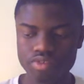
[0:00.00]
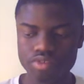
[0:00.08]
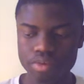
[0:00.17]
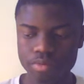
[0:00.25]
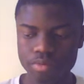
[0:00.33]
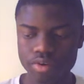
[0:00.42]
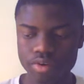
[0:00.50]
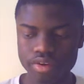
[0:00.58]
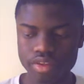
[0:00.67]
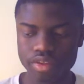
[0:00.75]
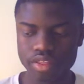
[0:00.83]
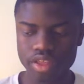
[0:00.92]
Treeborn
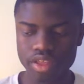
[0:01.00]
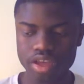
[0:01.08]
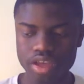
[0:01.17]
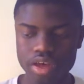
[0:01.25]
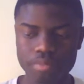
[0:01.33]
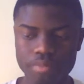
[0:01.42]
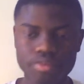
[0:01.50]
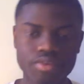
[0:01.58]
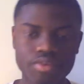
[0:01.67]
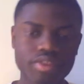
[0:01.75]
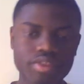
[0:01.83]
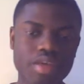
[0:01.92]
that comes
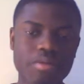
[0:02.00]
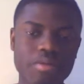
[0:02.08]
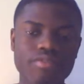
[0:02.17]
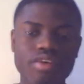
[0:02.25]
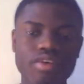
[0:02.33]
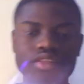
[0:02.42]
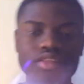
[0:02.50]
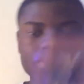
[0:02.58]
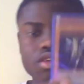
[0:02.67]
during standby phase.